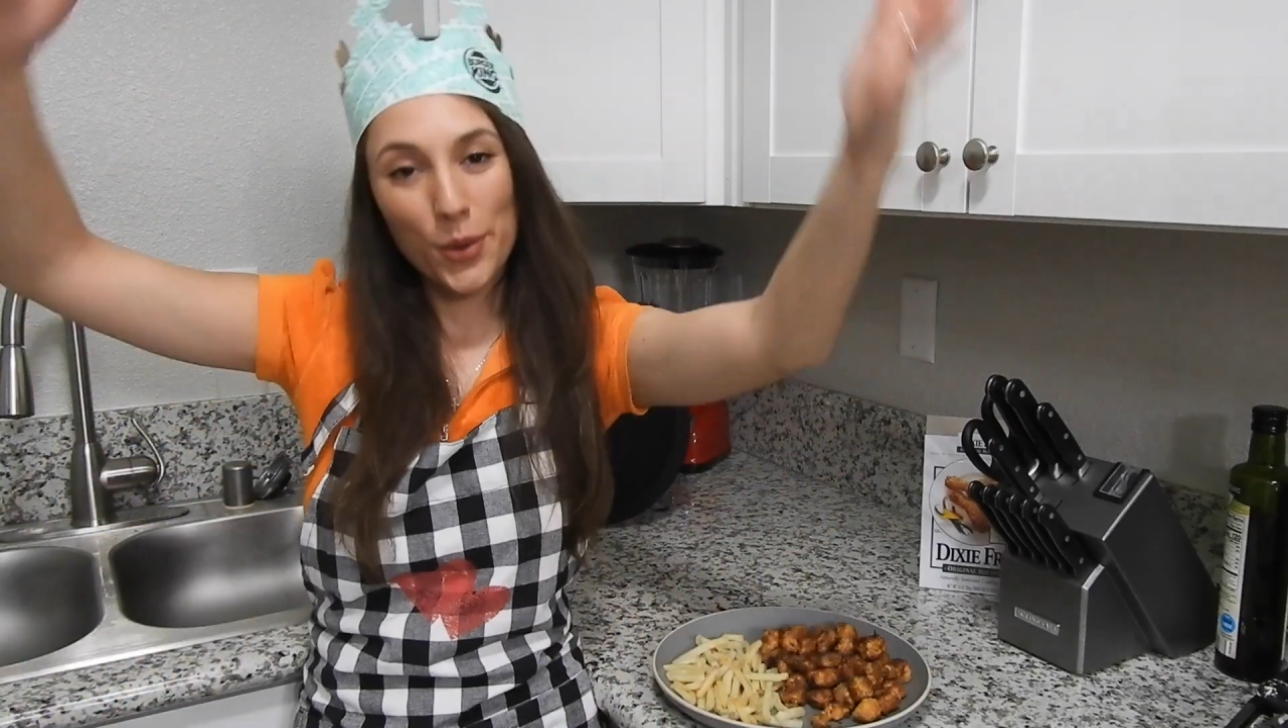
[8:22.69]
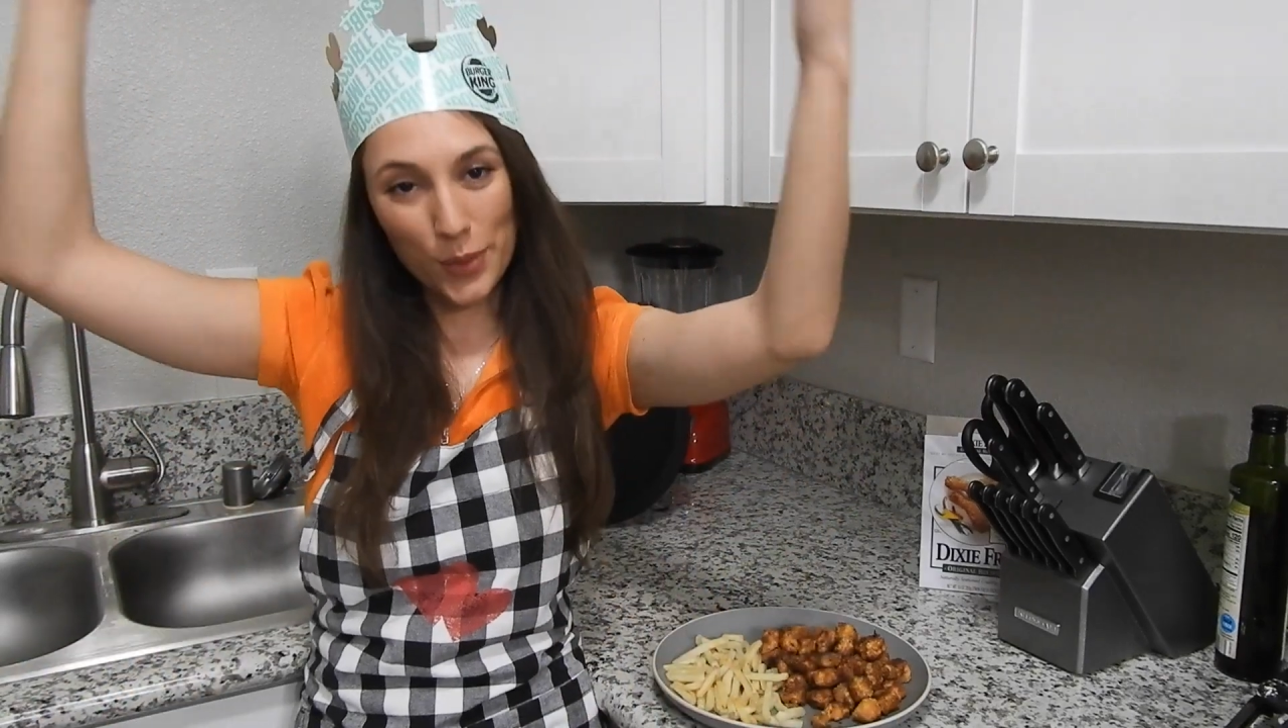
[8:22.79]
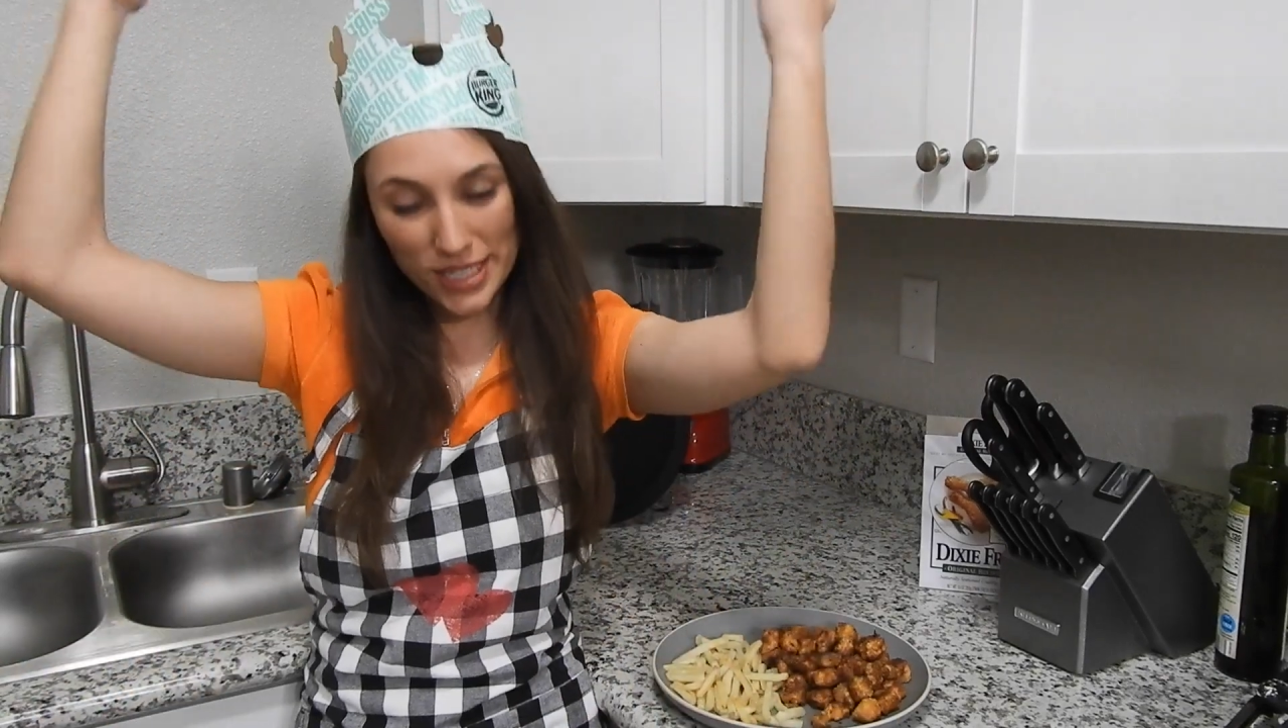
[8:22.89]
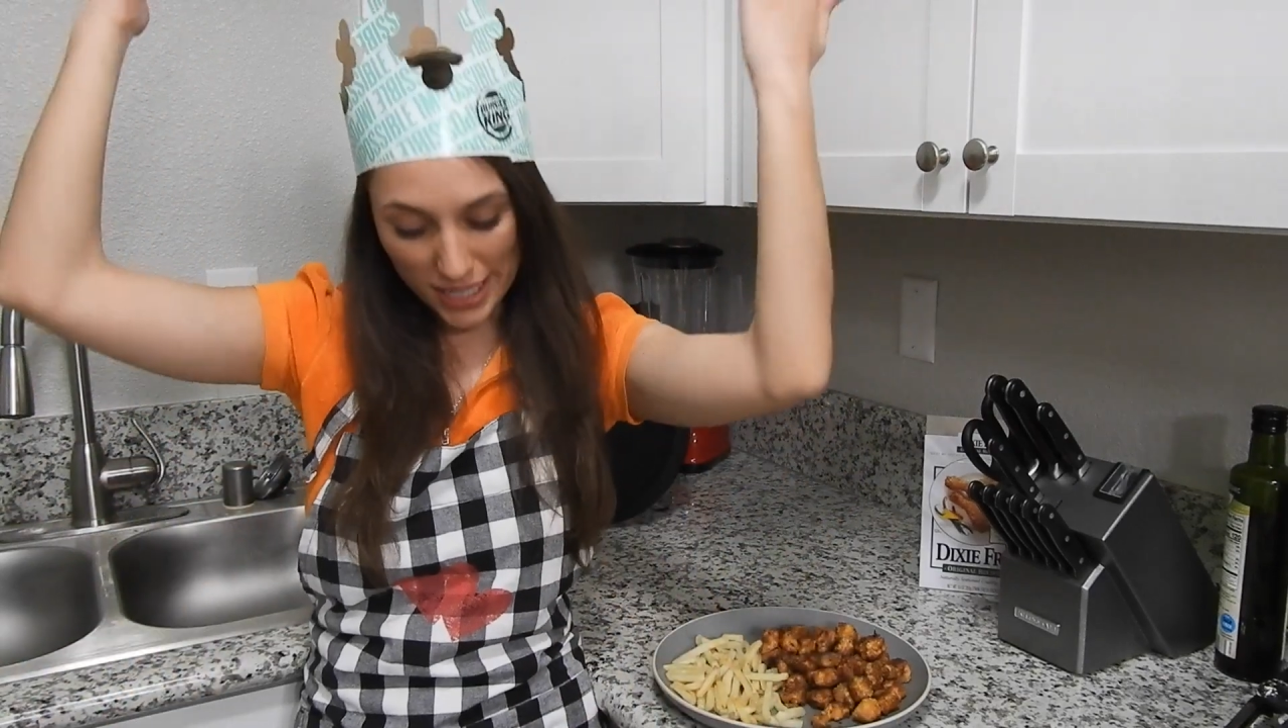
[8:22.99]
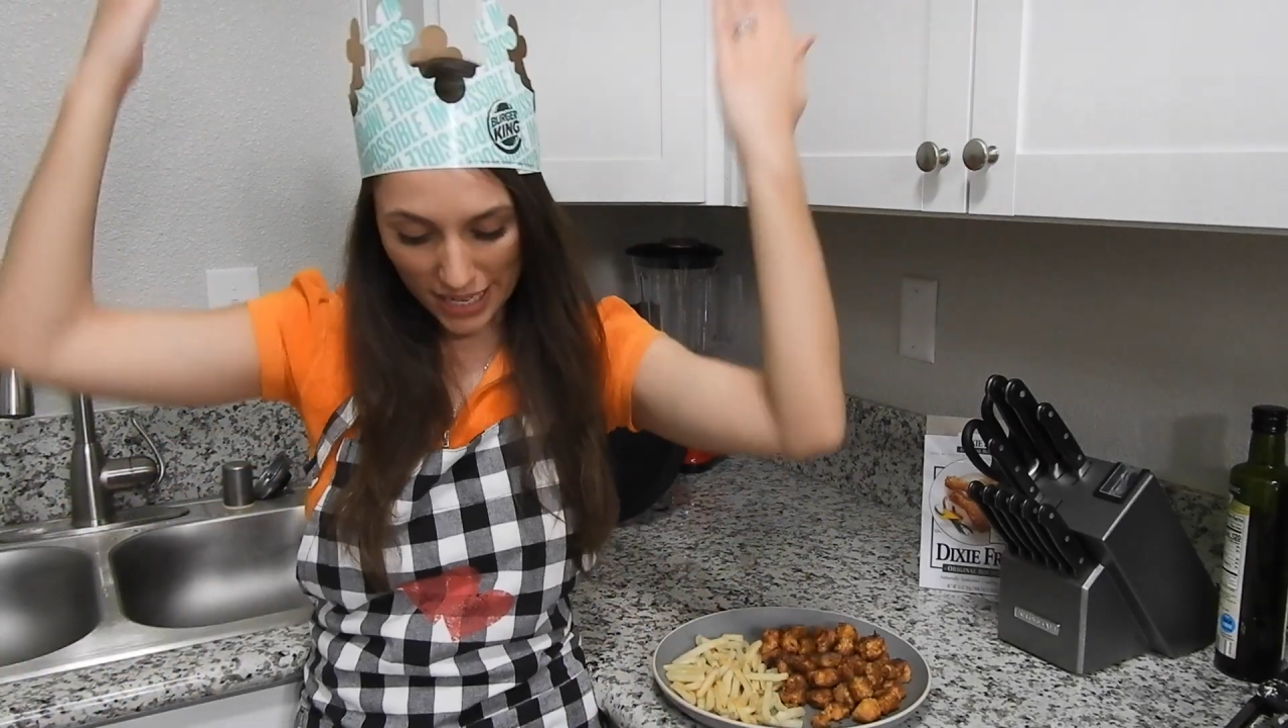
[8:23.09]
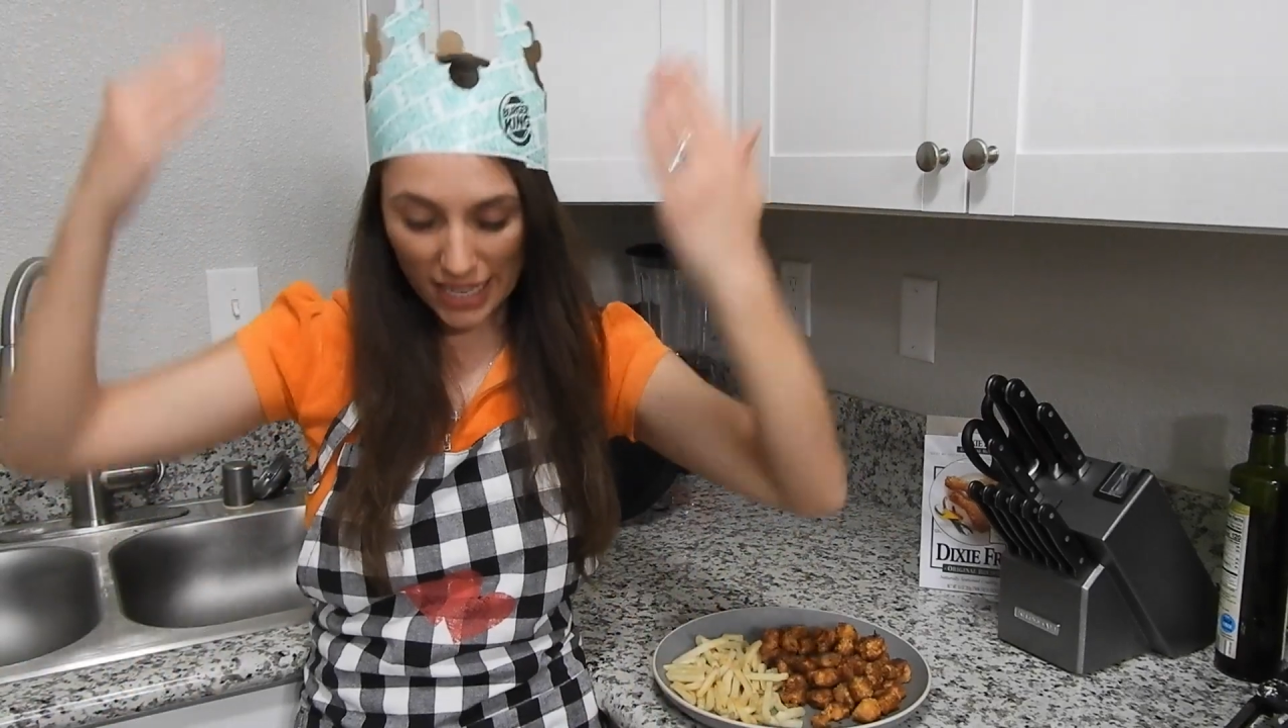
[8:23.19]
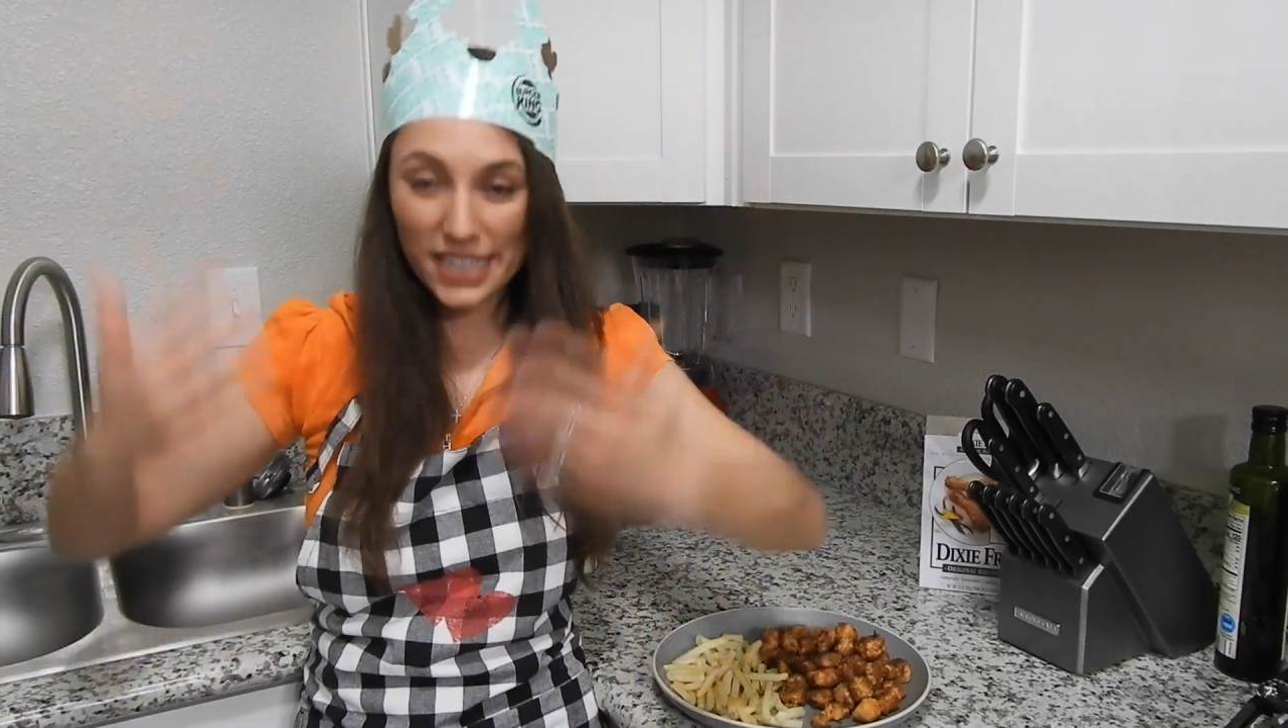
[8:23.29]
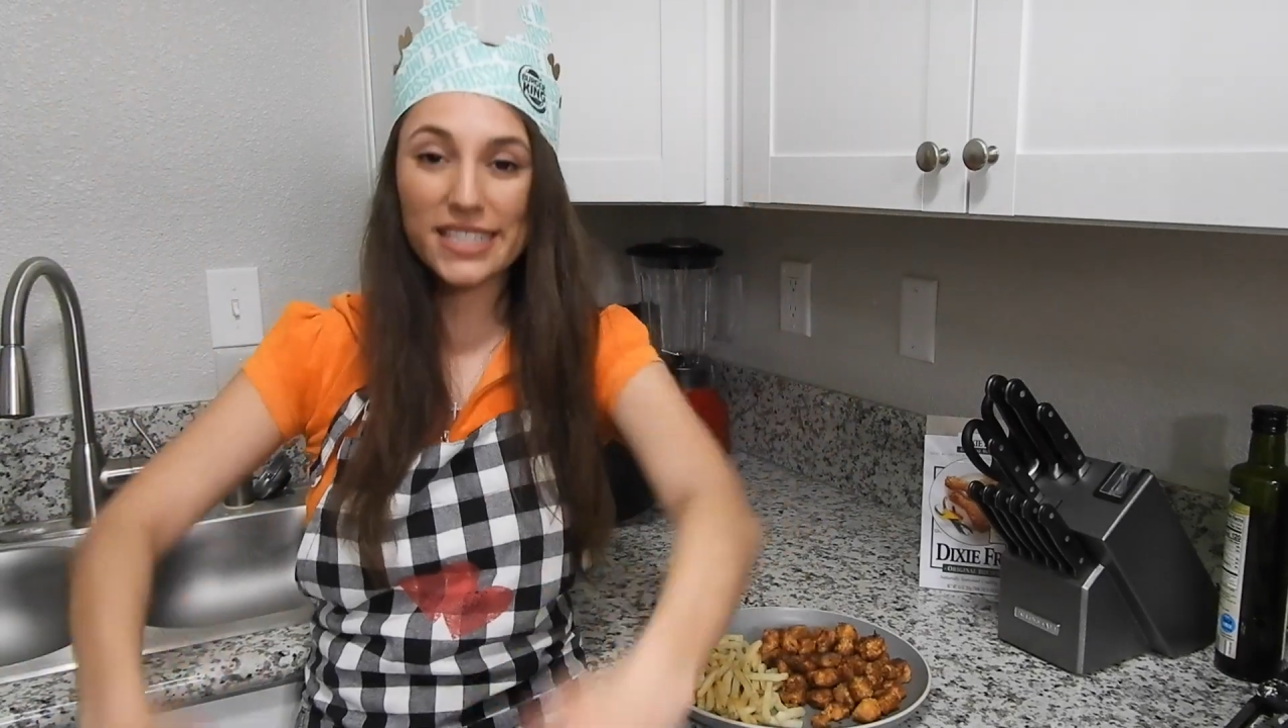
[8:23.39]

which it